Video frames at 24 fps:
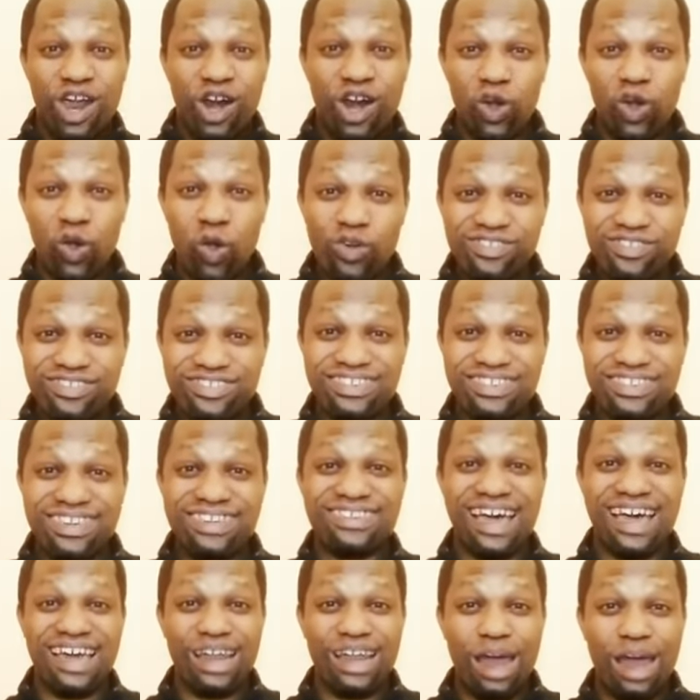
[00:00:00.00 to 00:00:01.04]
launch
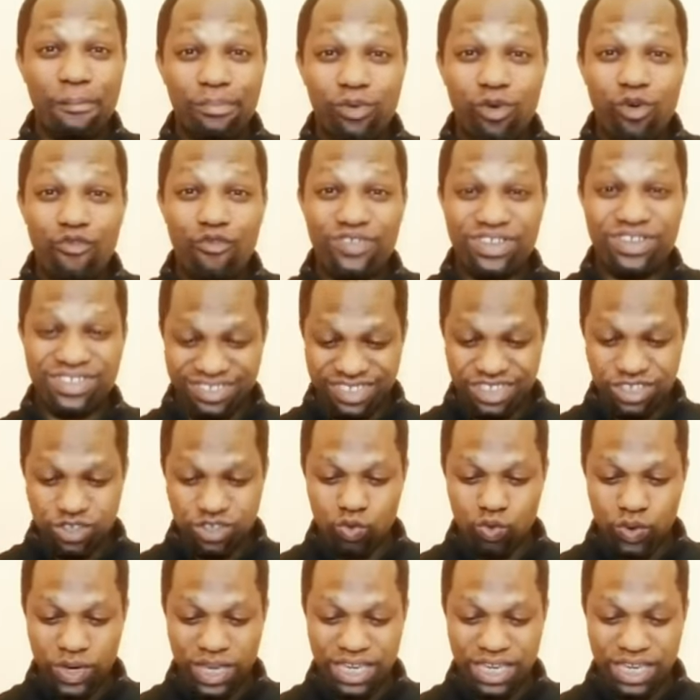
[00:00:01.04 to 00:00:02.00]
it and approve it this